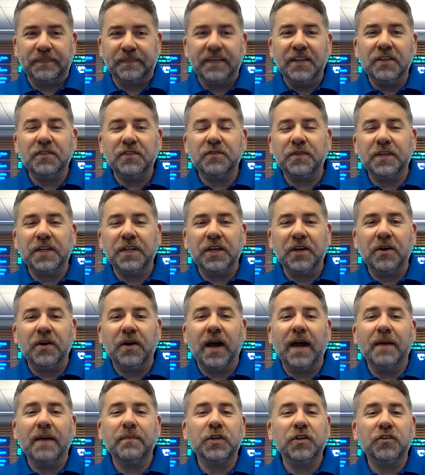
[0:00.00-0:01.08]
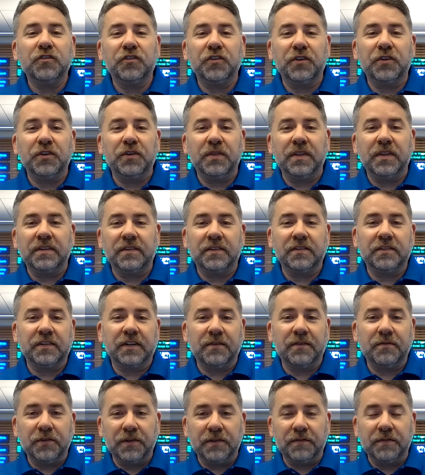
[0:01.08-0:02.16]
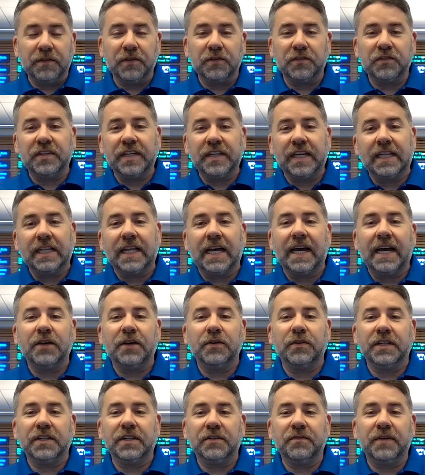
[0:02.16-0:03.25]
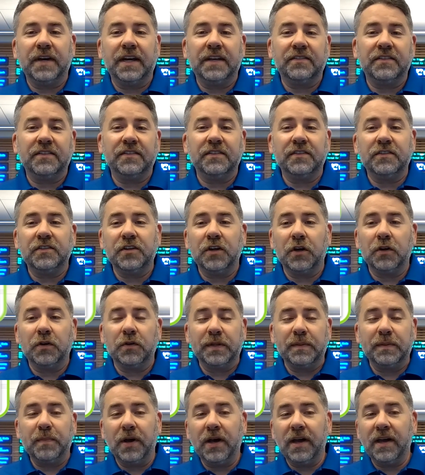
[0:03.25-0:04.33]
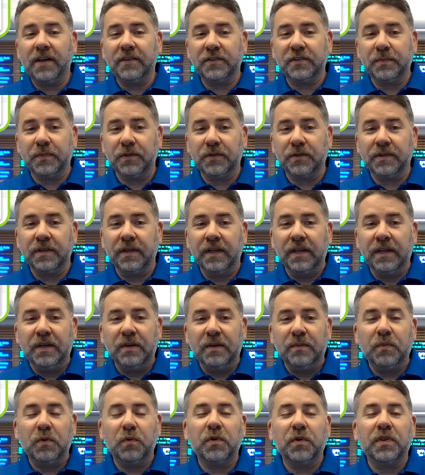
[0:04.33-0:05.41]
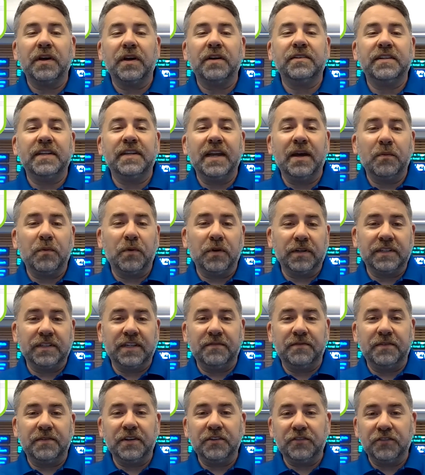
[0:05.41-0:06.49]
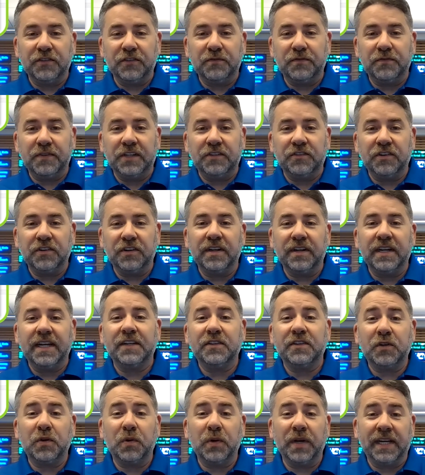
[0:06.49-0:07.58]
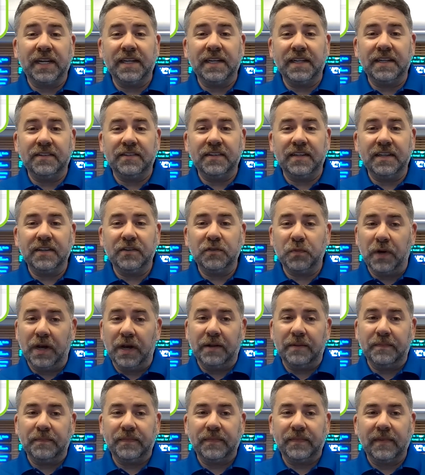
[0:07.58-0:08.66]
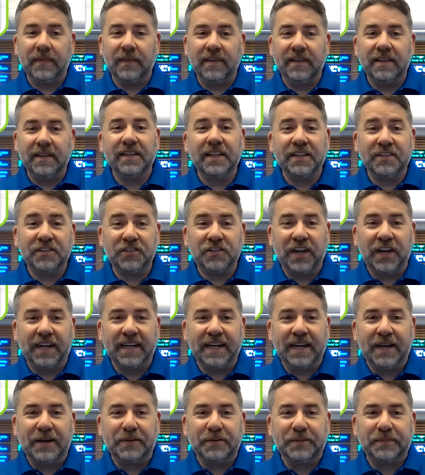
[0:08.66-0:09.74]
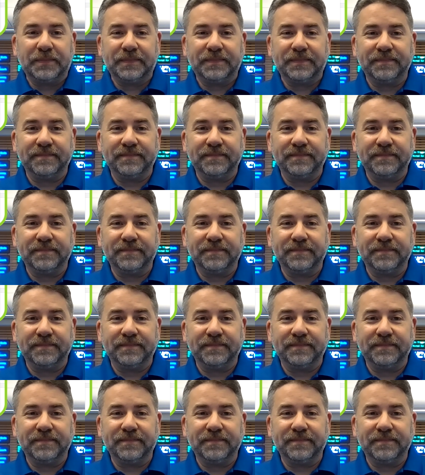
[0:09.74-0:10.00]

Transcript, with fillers: In this video, I'm going to show you that discovery of those CLI-only devices is not only possible, but with our network definition feature, it's quick and easy as well. Let's check it out.